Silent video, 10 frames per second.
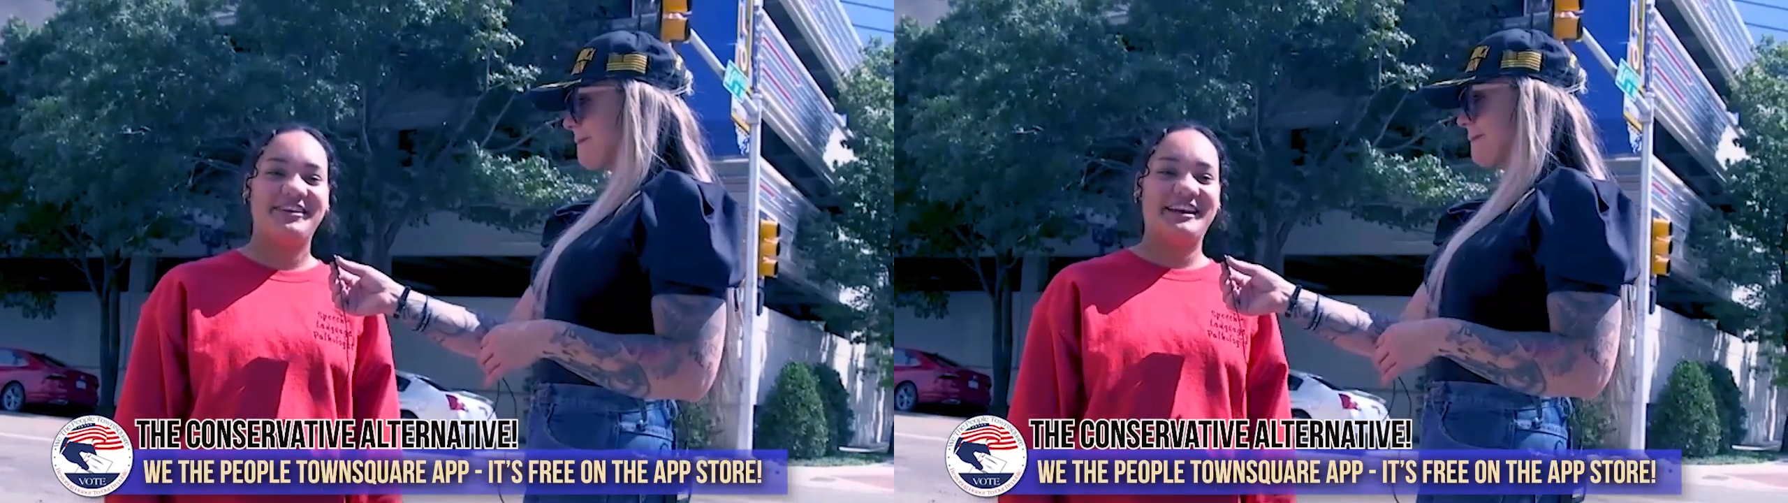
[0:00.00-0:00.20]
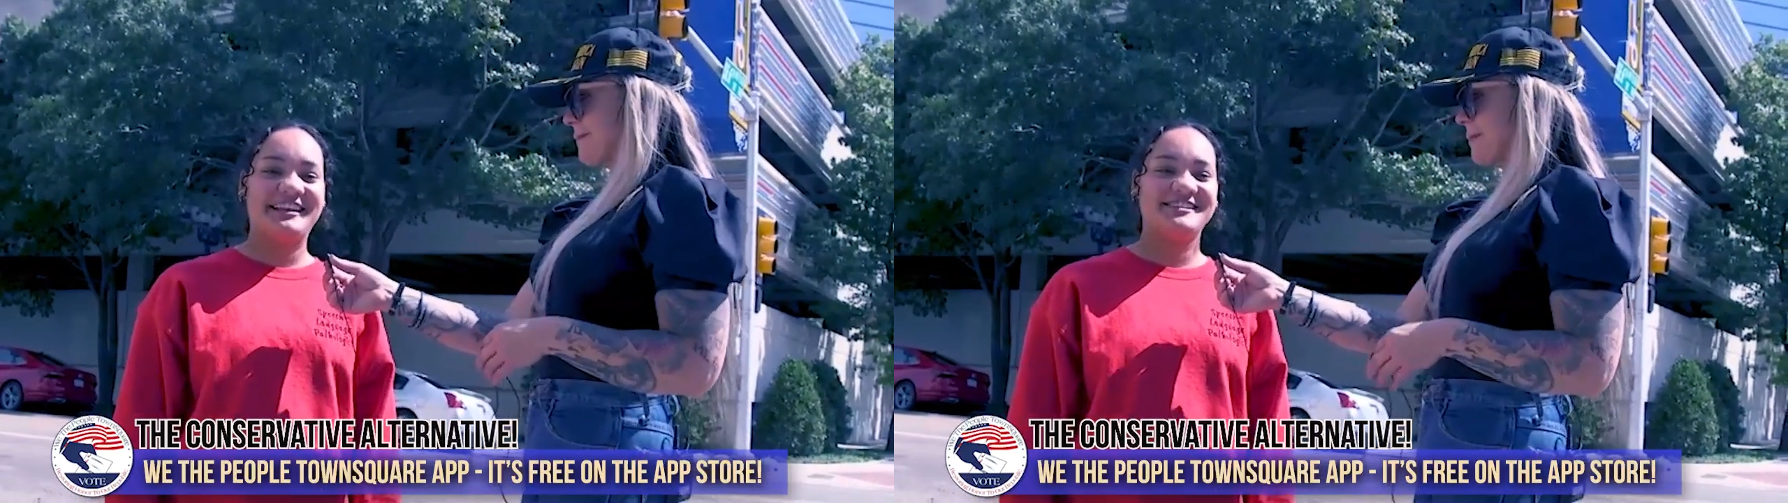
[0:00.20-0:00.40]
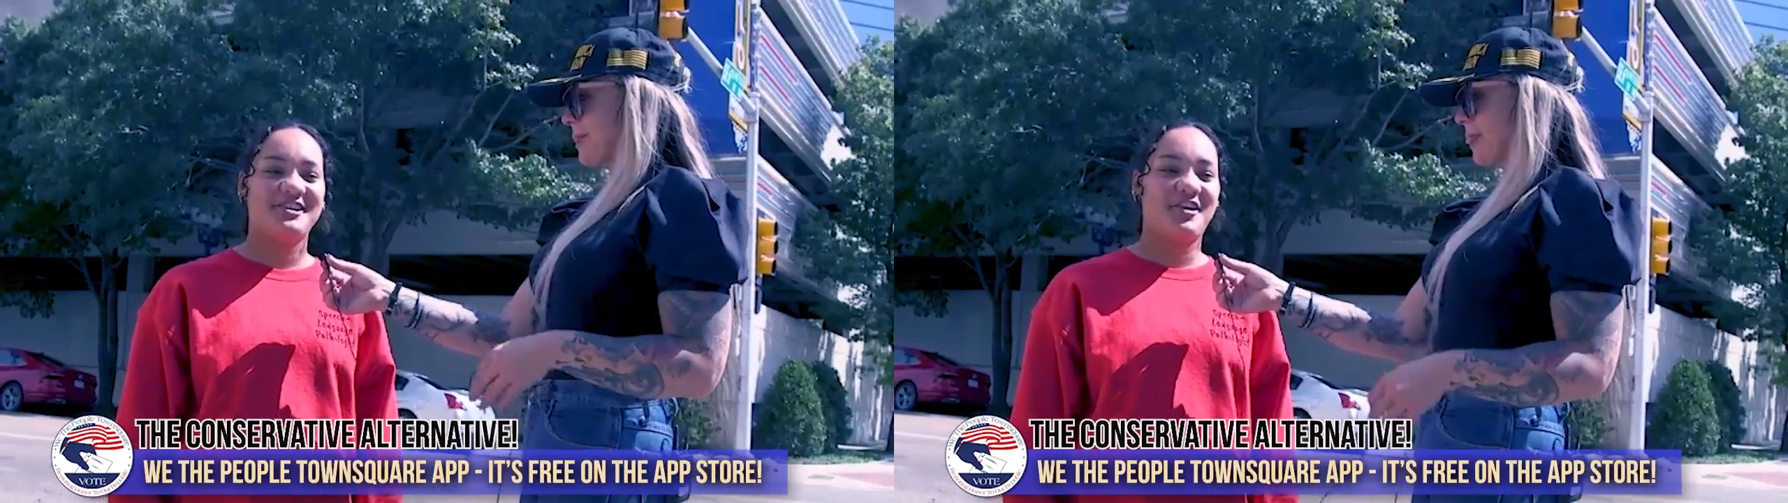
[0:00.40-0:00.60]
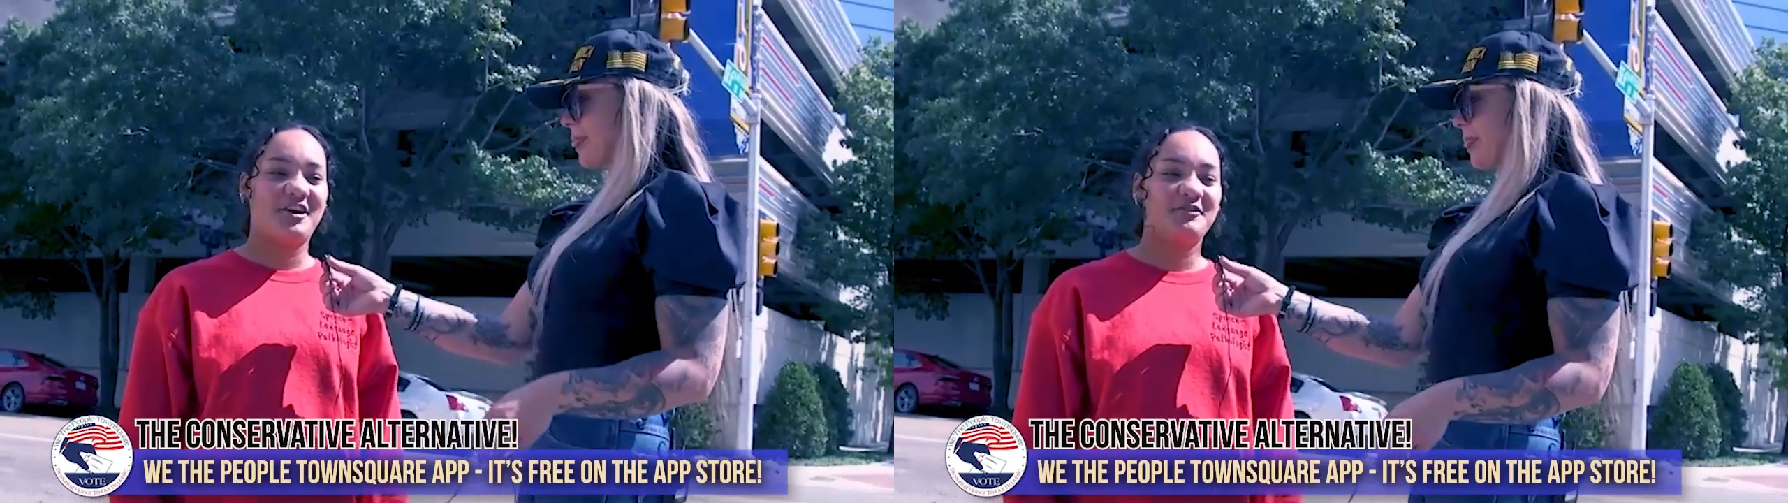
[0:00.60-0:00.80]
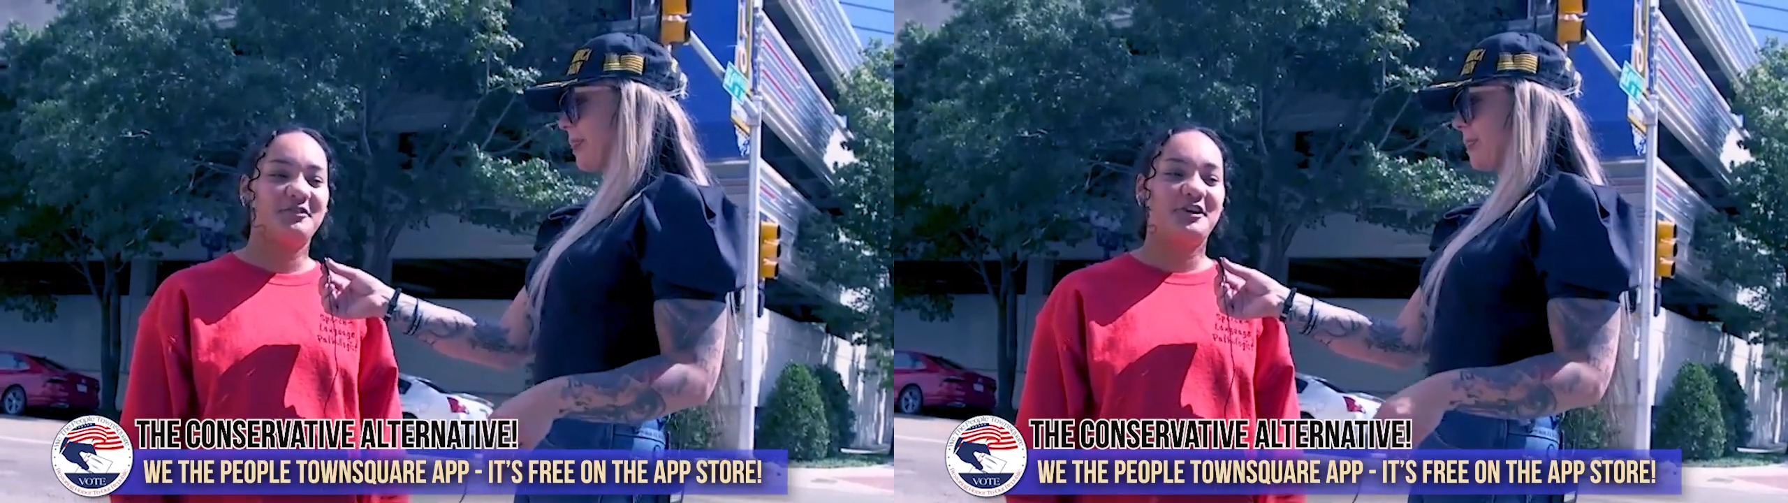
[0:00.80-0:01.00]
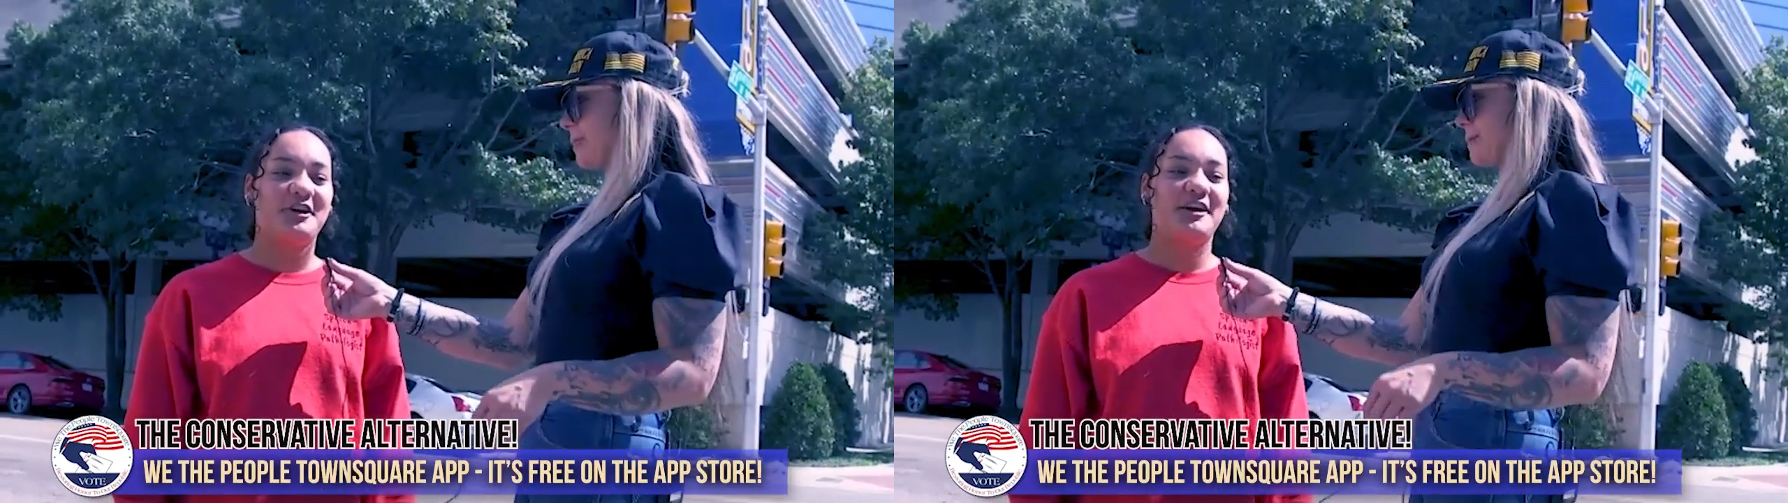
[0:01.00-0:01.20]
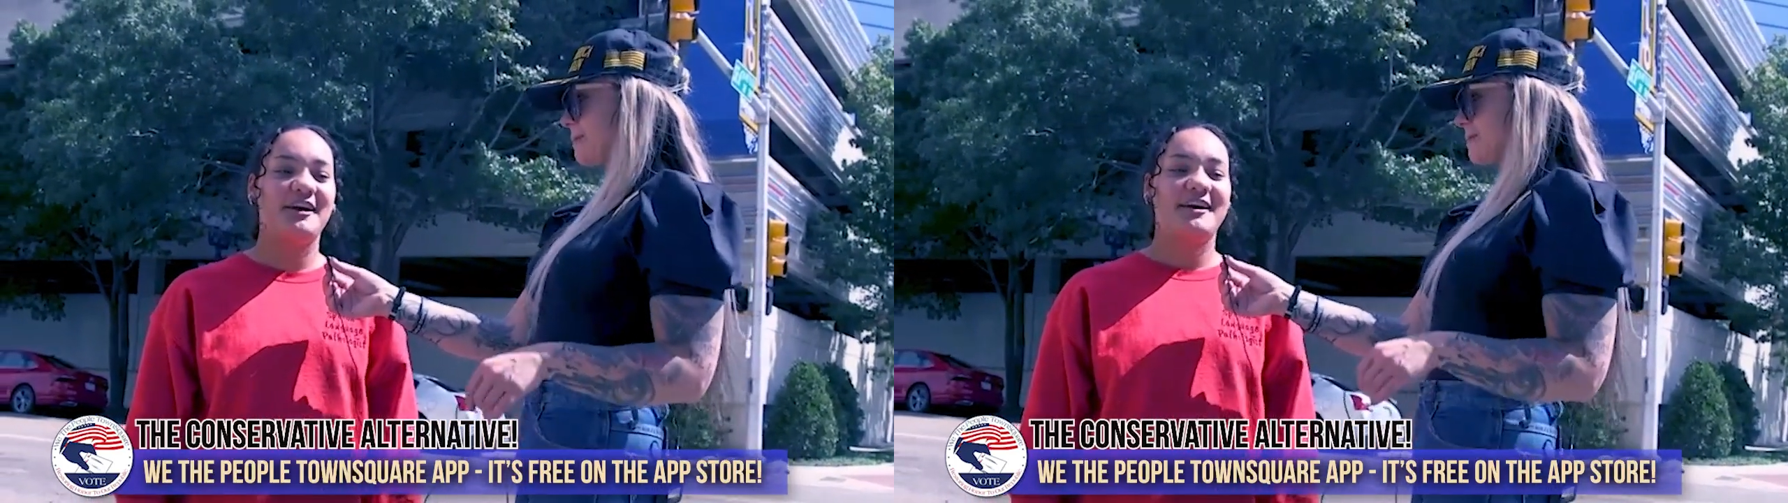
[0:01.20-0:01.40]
and it's hard for